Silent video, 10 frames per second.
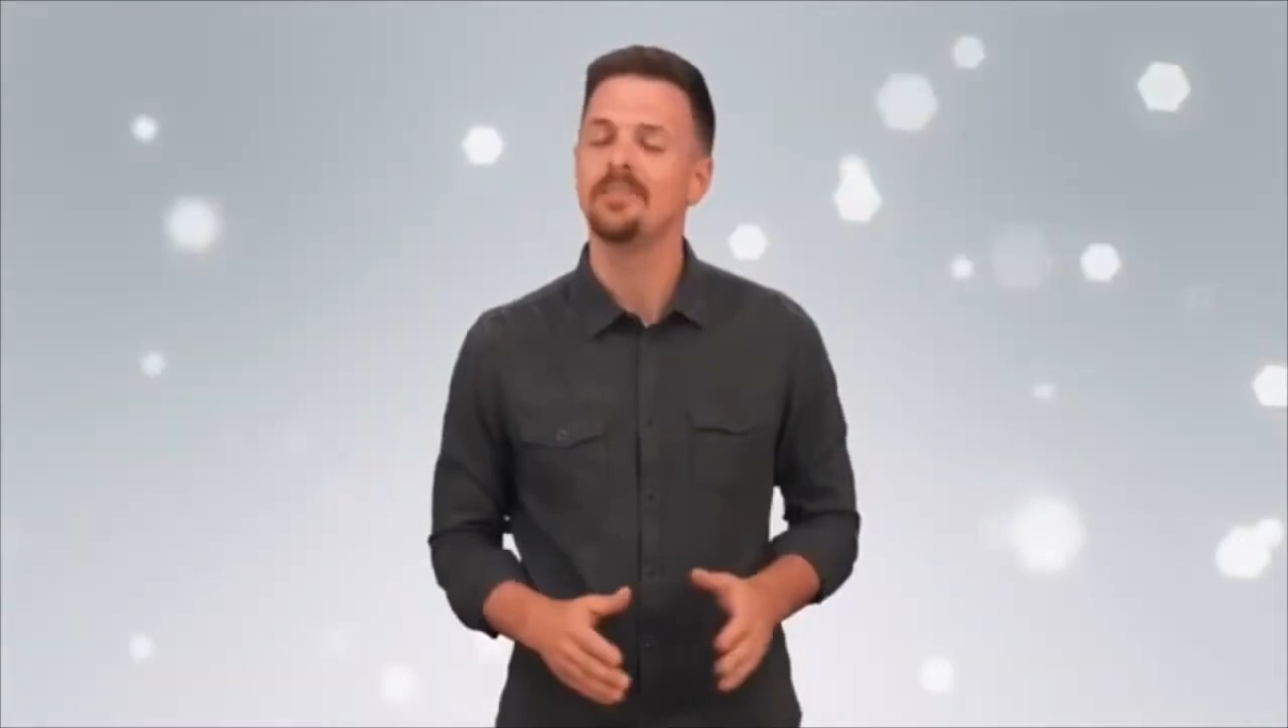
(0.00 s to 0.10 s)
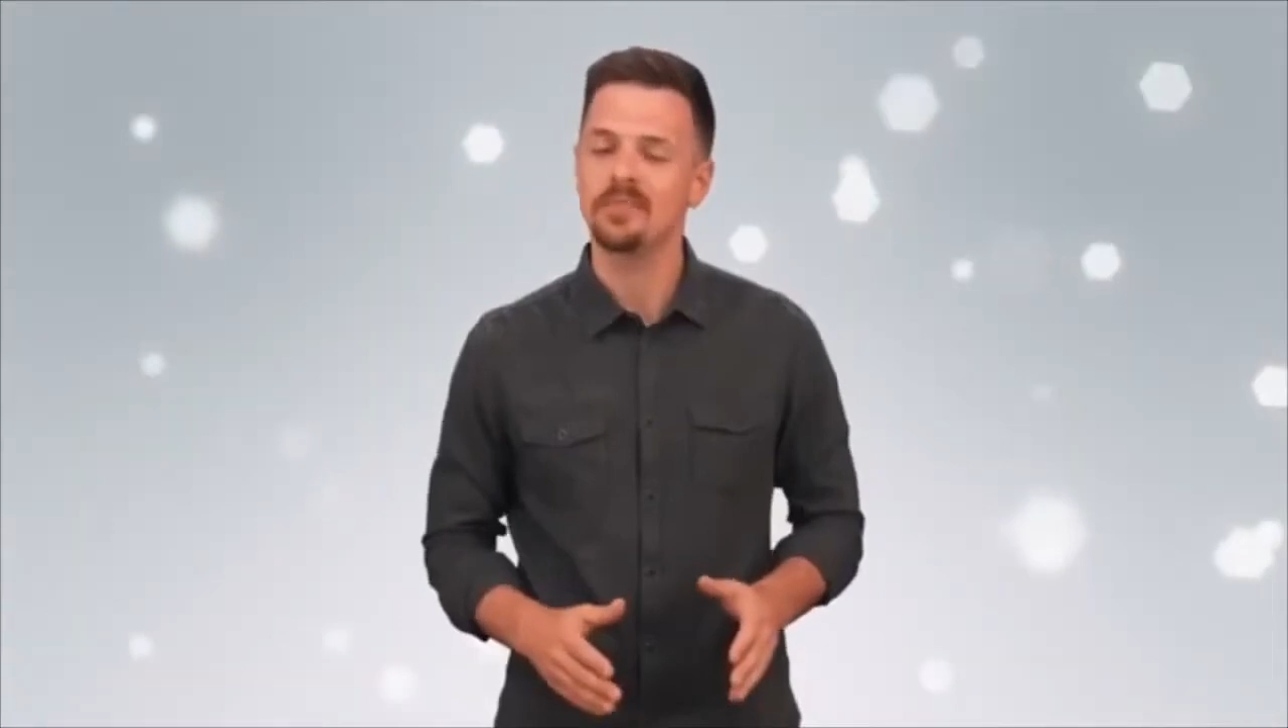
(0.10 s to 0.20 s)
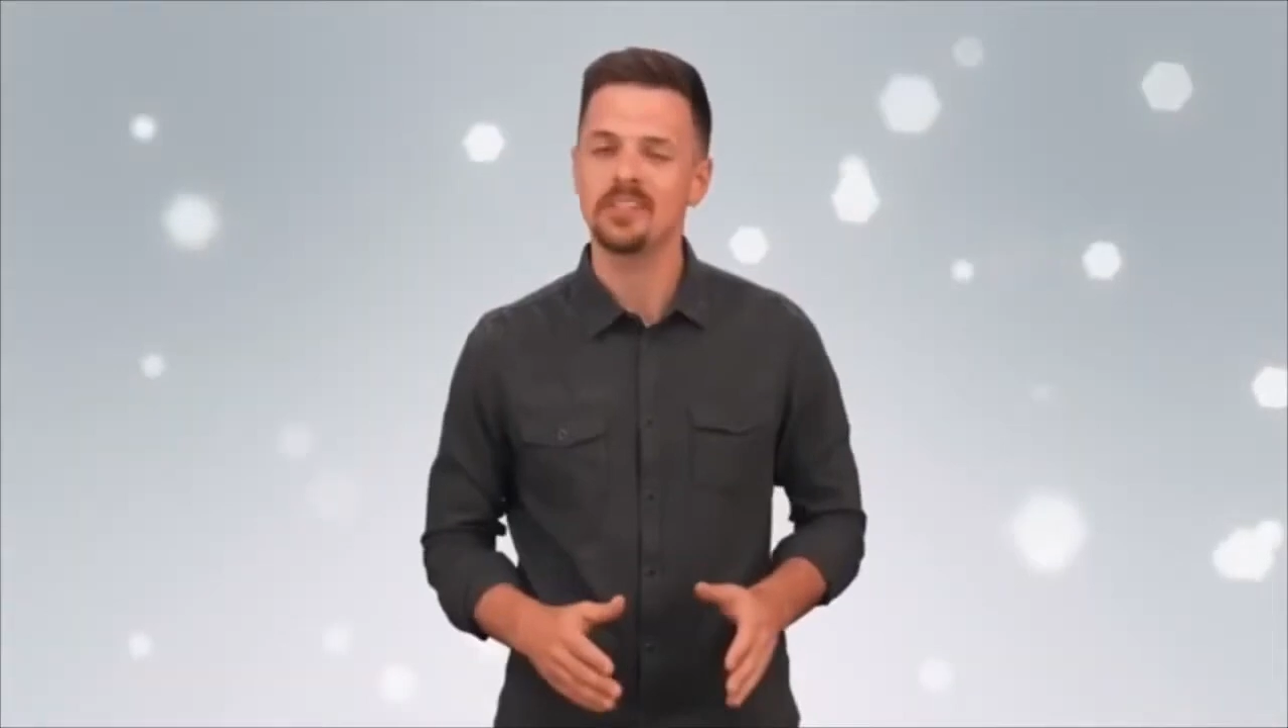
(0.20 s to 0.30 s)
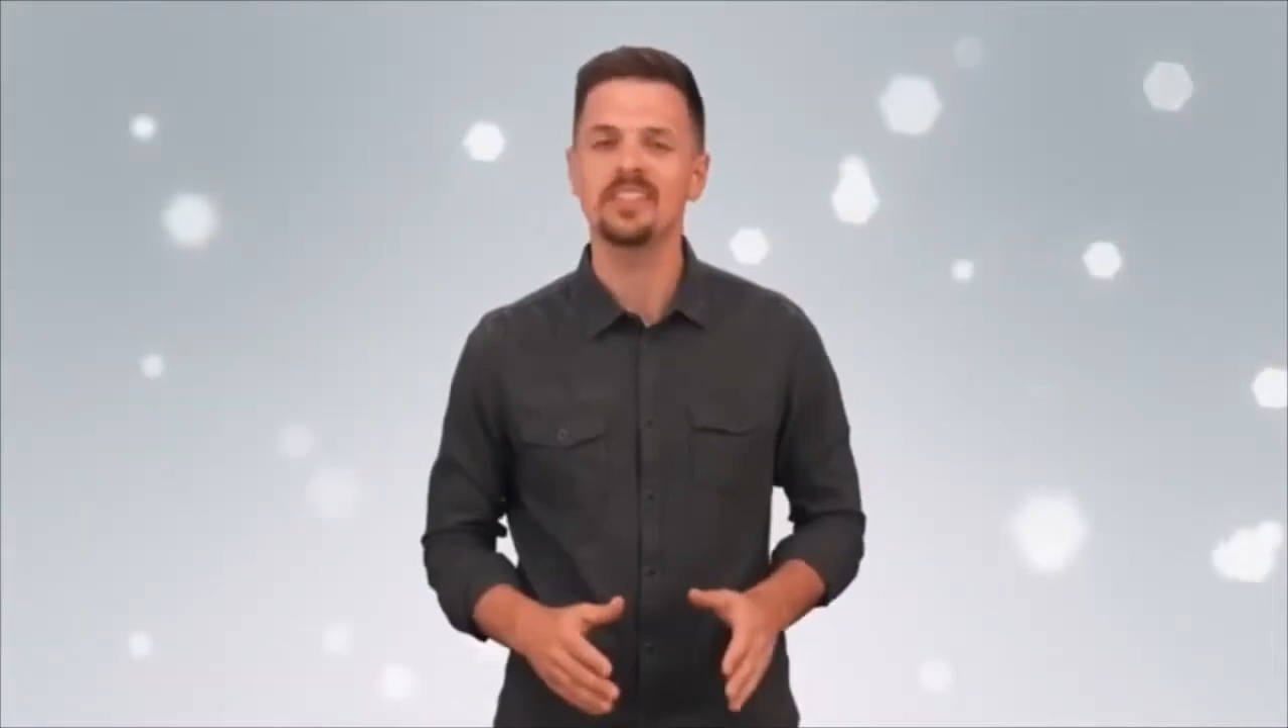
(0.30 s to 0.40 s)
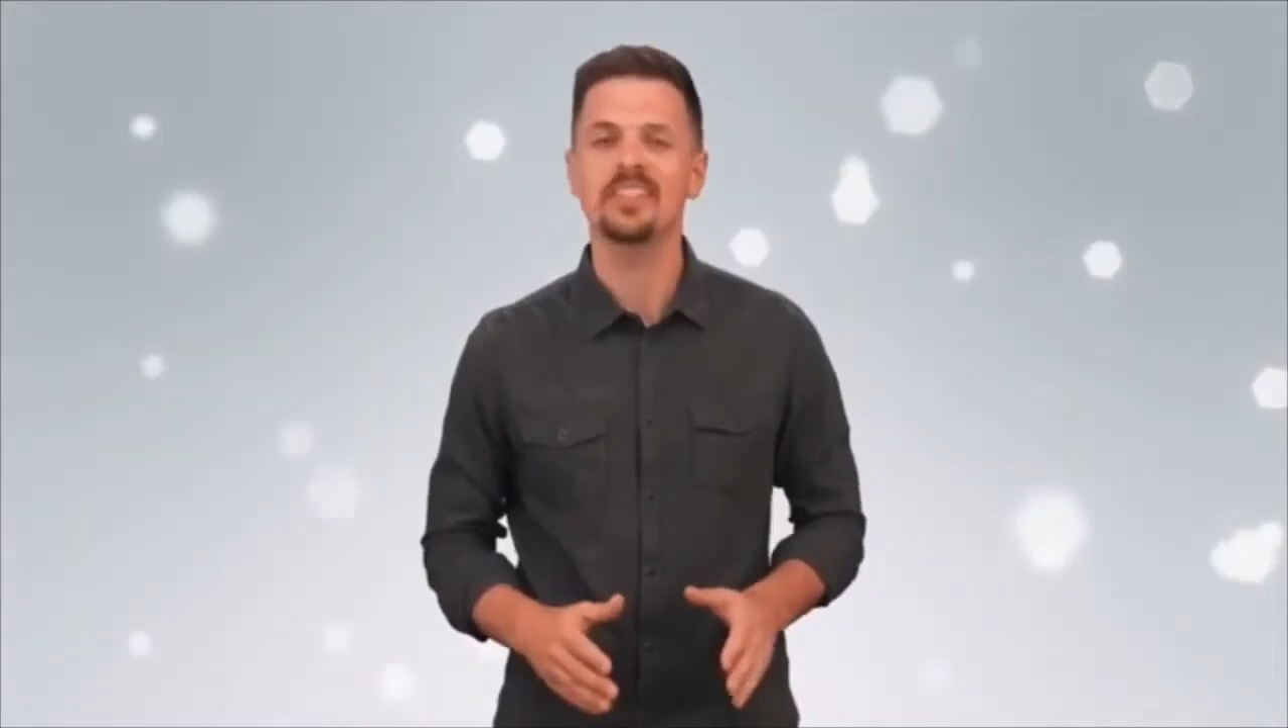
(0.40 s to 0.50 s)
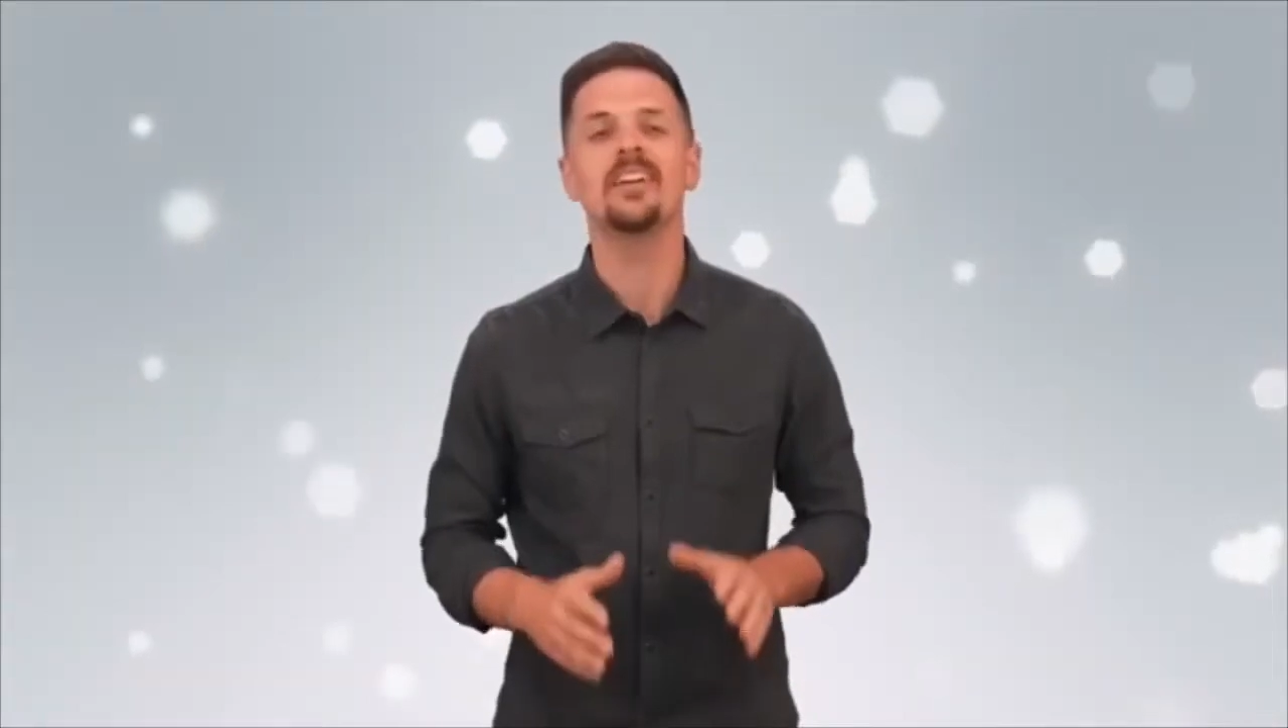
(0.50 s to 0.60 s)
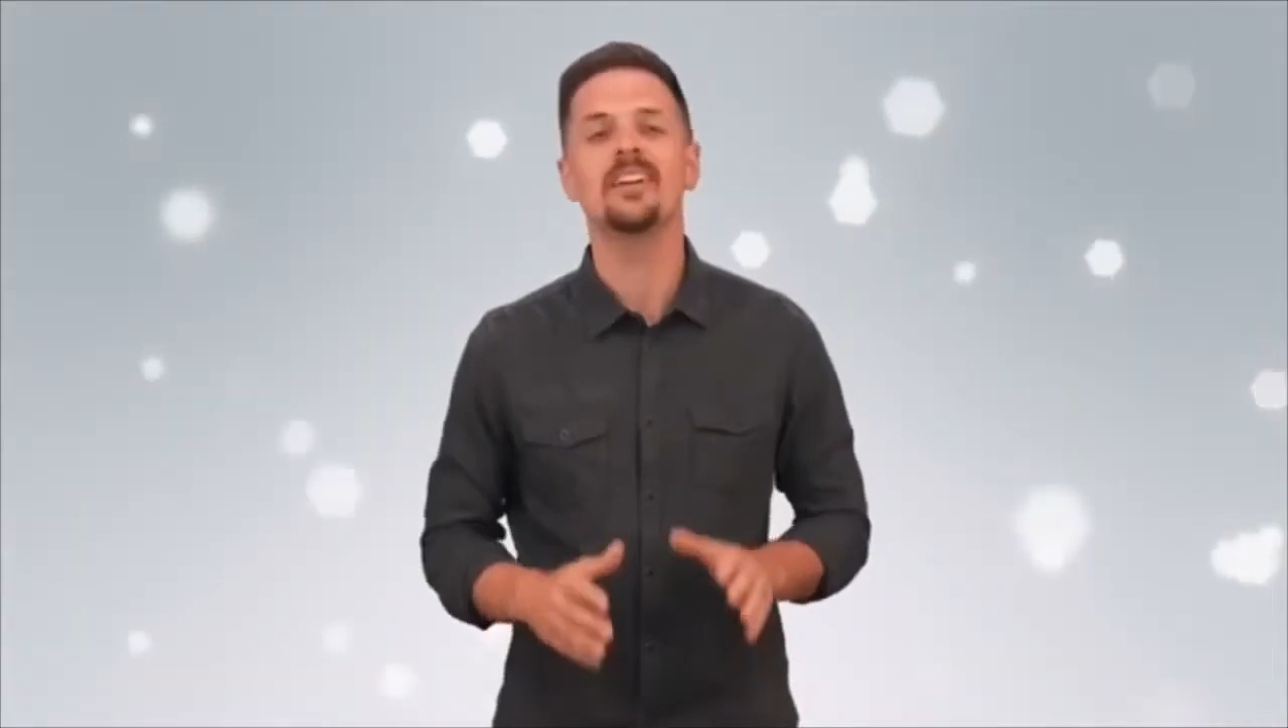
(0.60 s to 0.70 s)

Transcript: You see, a